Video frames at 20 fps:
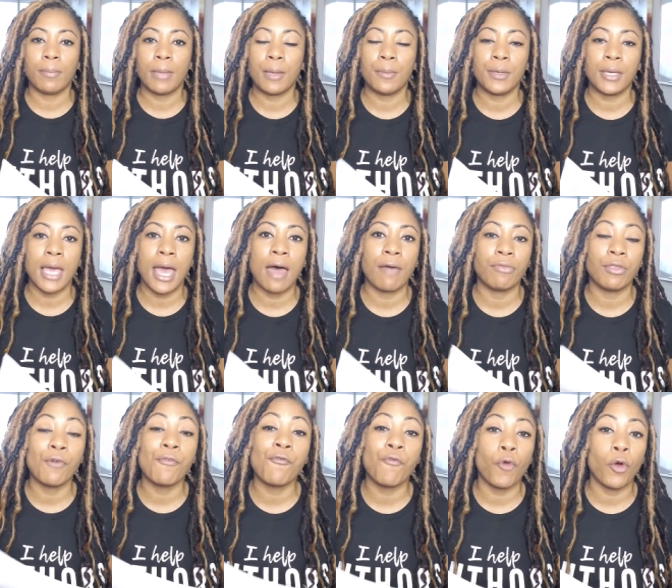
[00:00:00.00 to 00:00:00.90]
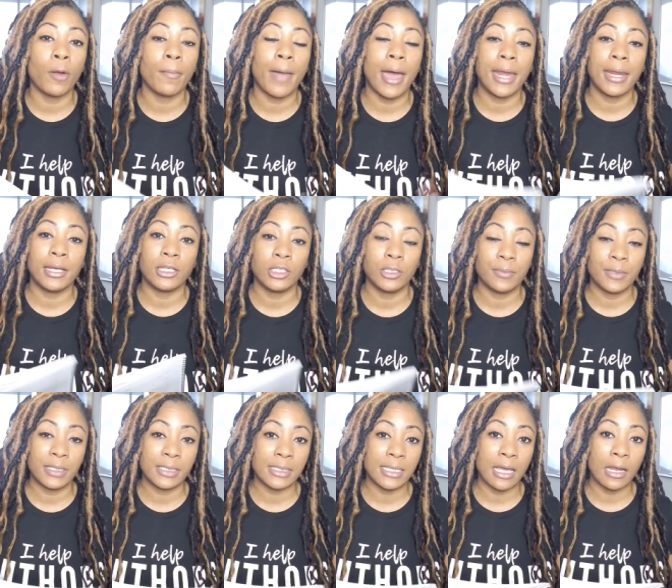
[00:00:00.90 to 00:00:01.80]
maybe have the formatting to
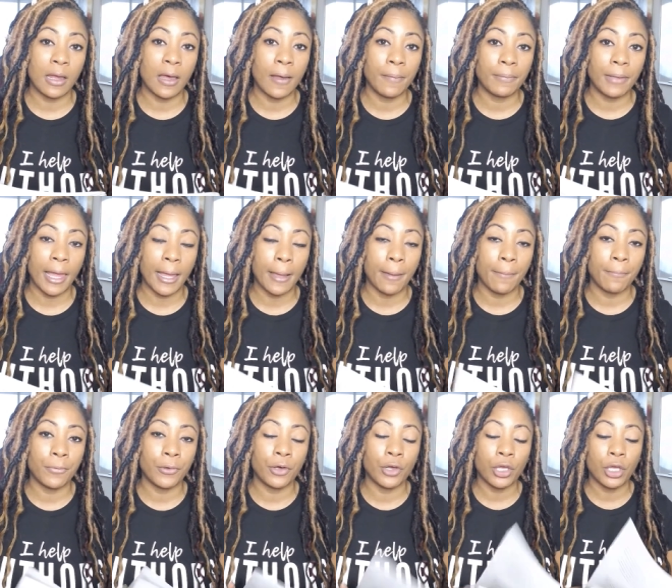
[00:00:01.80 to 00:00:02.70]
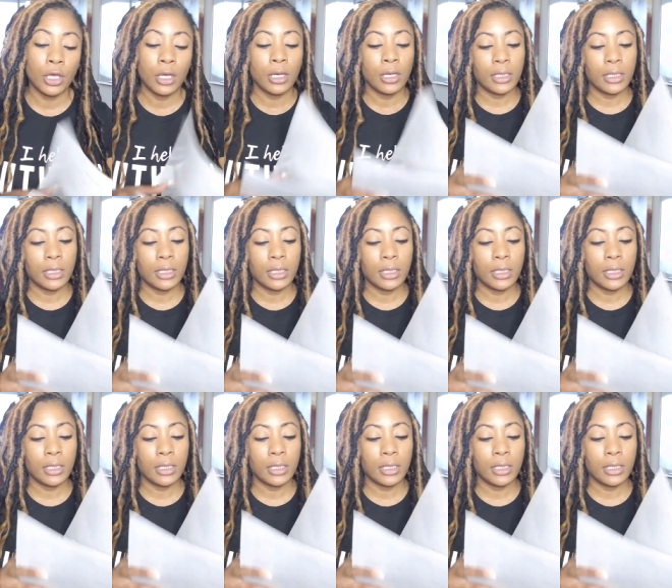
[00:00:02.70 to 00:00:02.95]
be set up like a book.